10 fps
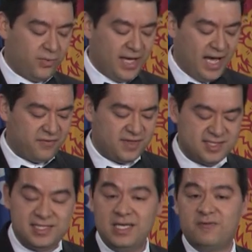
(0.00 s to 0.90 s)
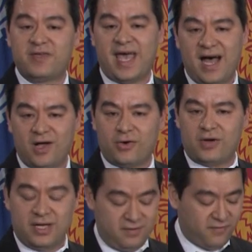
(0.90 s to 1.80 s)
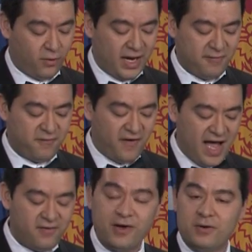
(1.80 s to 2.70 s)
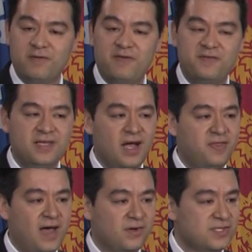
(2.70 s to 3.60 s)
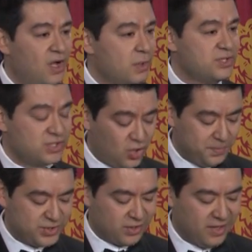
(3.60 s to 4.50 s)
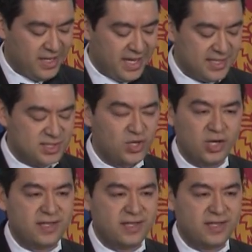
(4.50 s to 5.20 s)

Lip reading: we have the City of Calgary for a $559,000 sculpture it installed